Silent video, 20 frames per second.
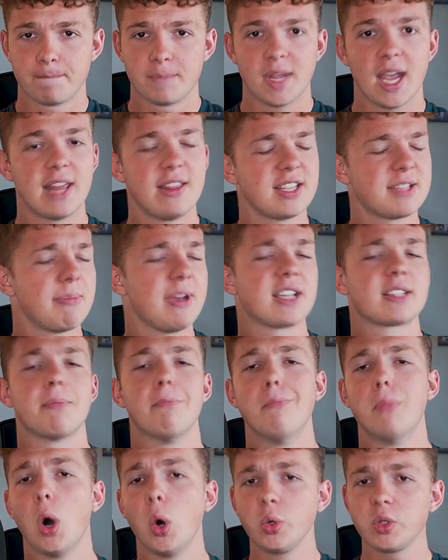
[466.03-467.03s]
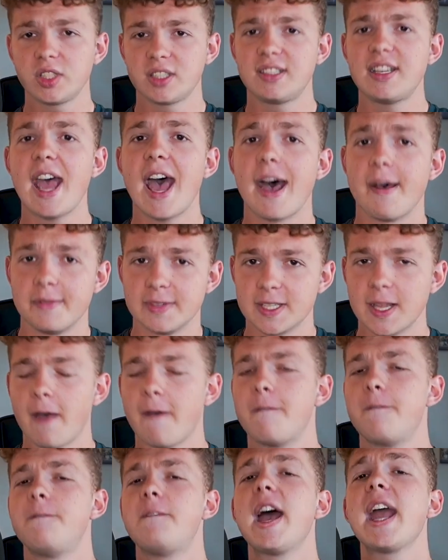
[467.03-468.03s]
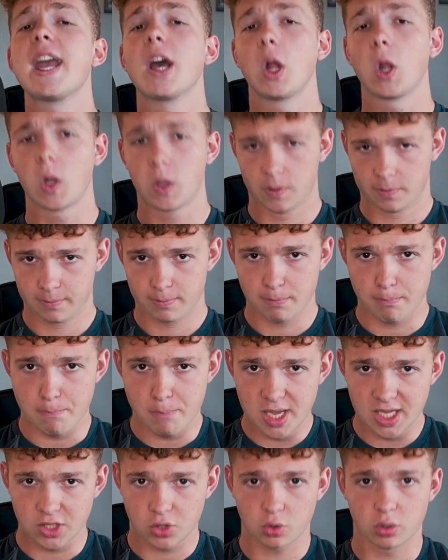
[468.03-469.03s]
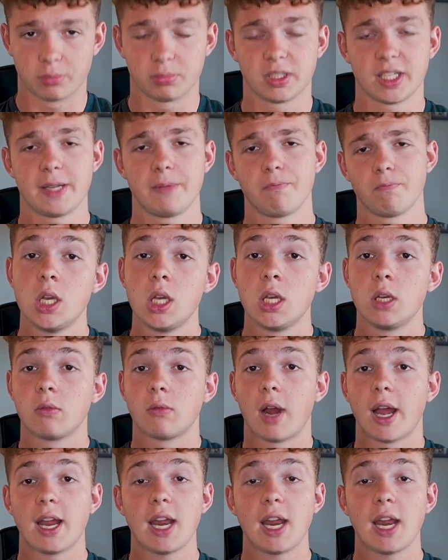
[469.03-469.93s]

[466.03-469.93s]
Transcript: and this makes most devs fail miserably, right?